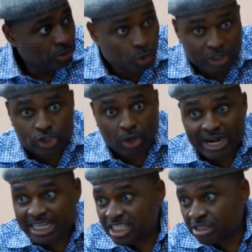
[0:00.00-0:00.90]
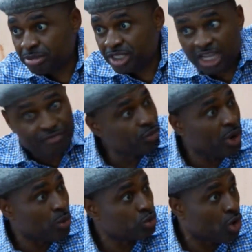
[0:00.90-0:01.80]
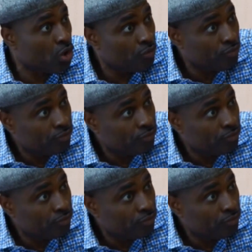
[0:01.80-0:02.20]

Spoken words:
always correcting me everywhere we go.